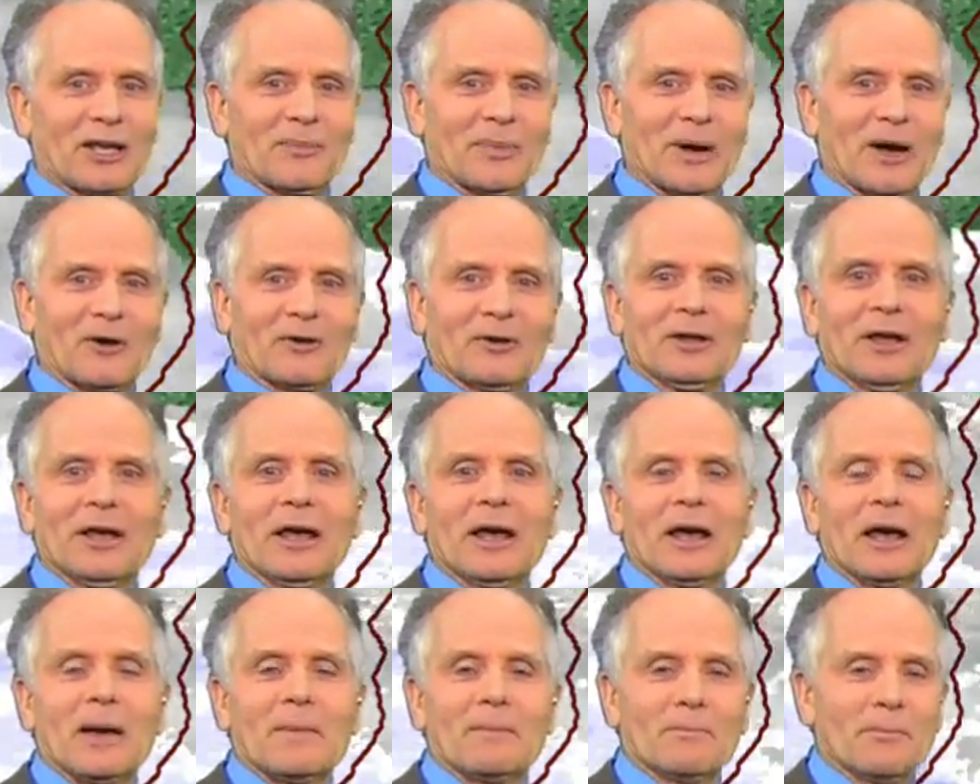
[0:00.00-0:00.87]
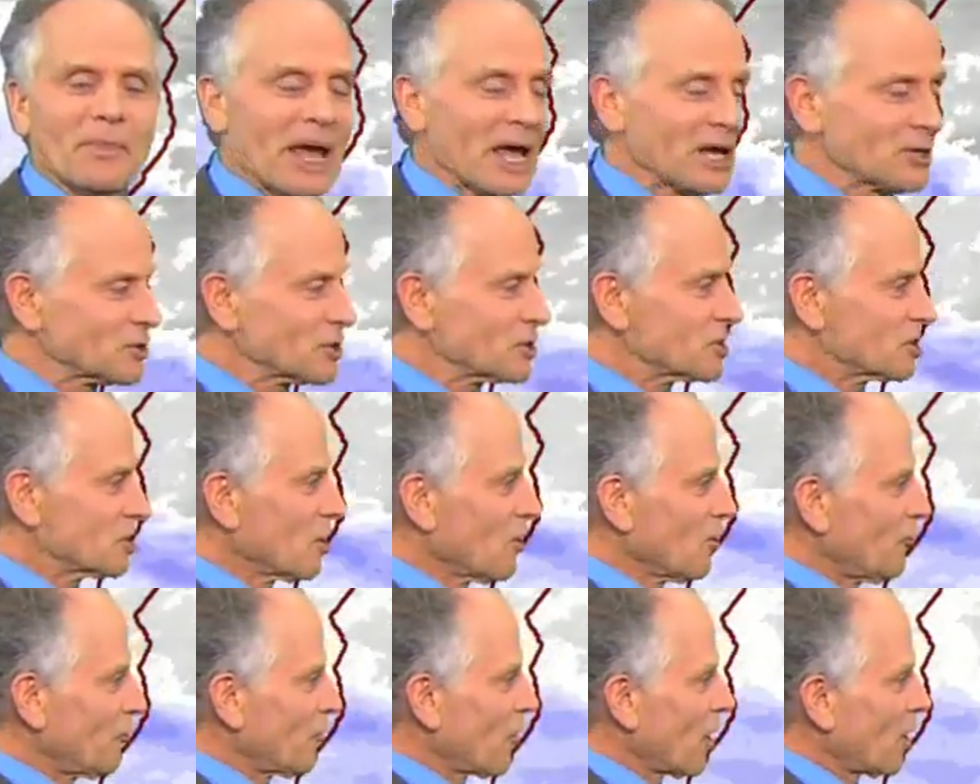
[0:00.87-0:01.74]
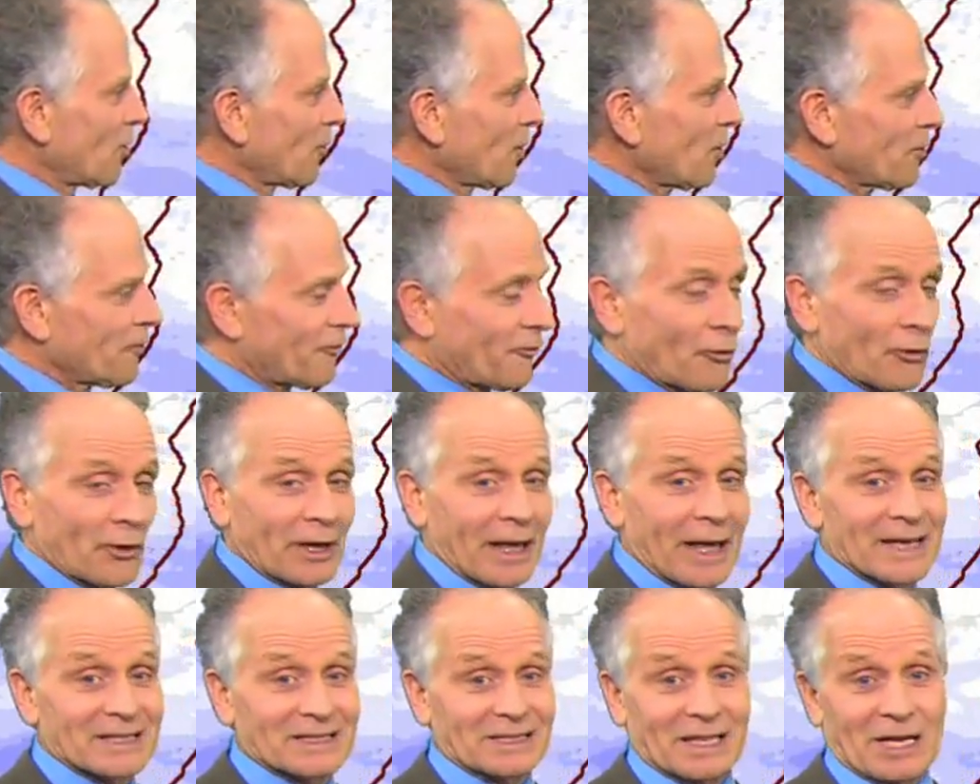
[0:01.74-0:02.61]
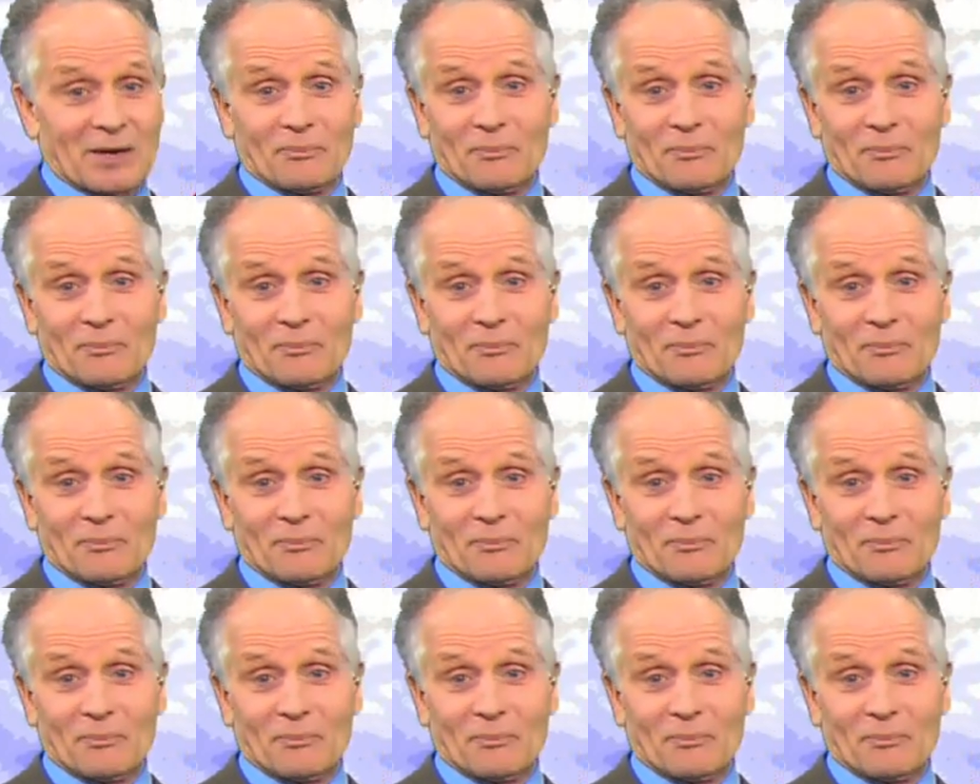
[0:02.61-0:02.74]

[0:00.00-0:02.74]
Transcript: about major snowfall. We were forecasting a